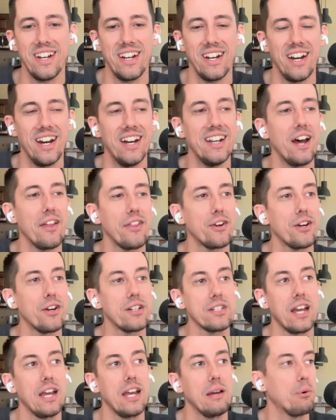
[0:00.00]
Another
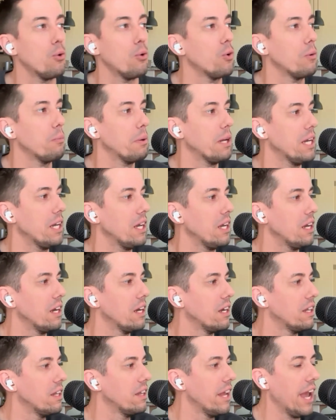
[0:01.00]
example would be
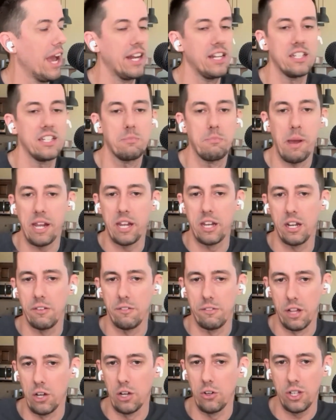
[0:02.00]
they added
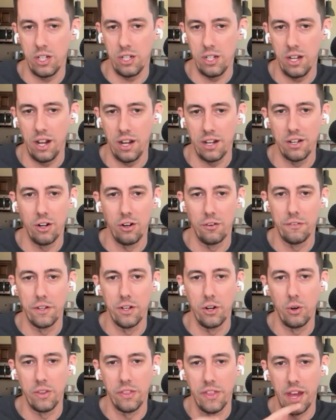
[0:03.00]
speculative loading. I don't know if you
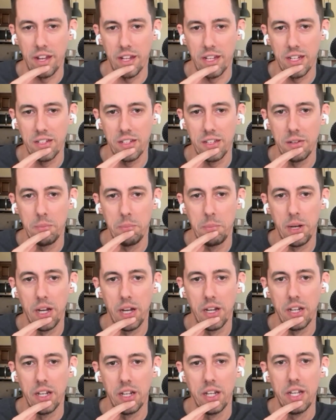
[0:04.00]
know what that is, but
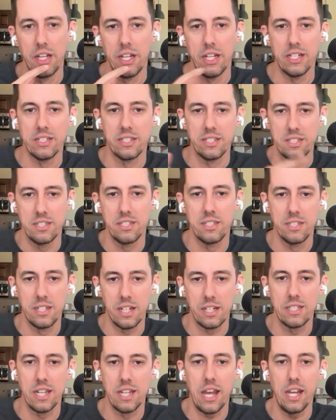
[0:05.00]
in
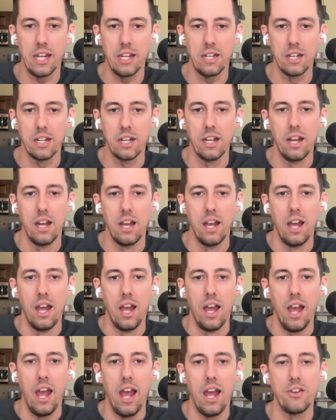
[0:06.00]
6.8.
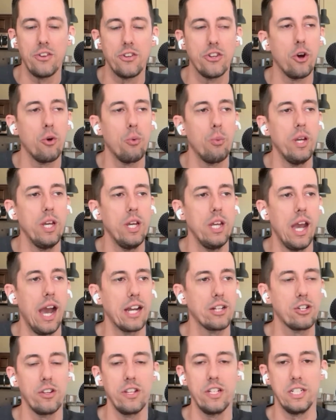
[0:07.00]
And so we
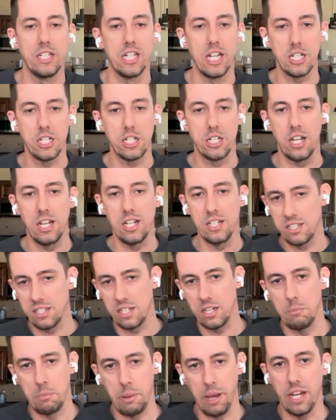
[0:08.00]
actually ditched
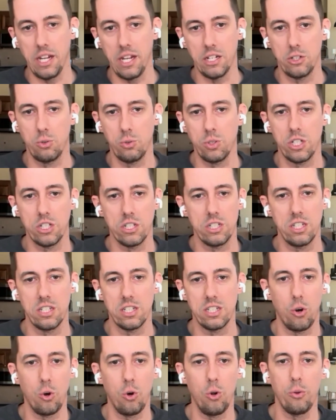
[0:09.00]
instant page, which is
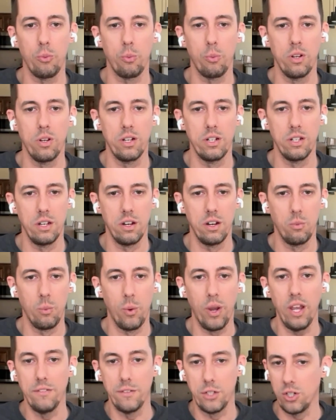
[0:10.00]
this old
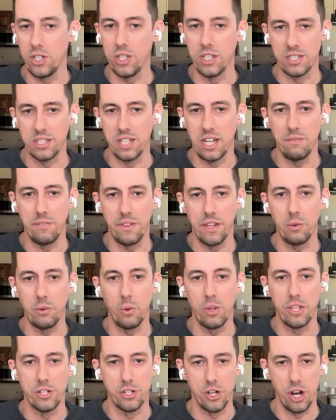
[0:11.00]
way of doing the same thing
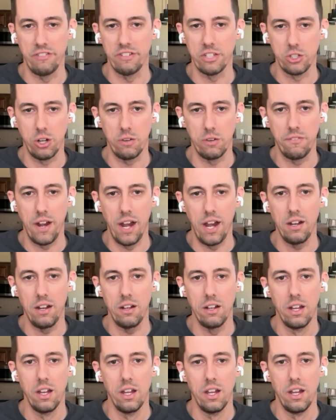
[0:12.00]
with a JavaScript file.